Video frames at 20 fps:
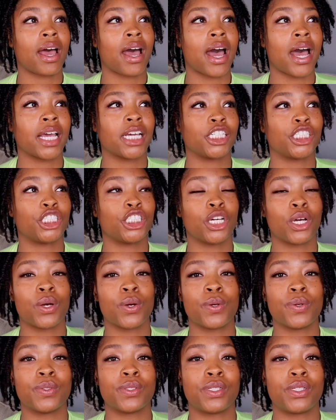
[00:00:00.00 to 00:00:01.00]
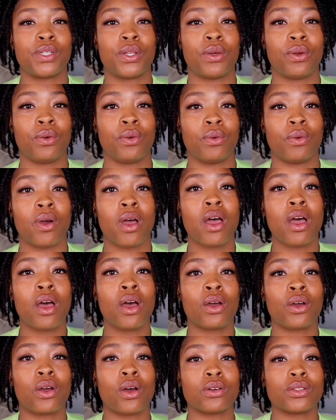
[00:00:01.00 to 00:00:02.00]
I chose to
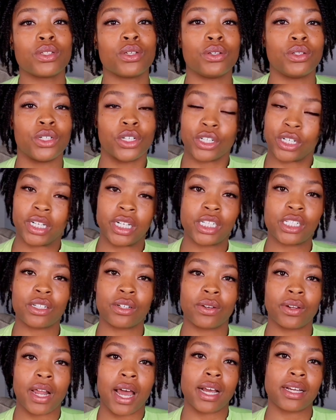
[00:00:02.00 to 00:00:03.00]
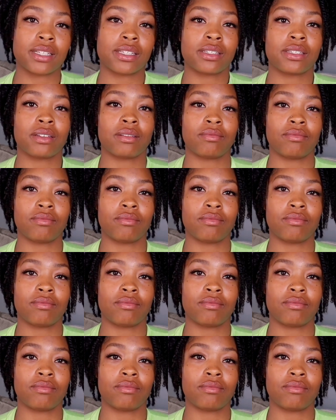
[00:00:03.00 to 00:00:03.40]
go to traditional locks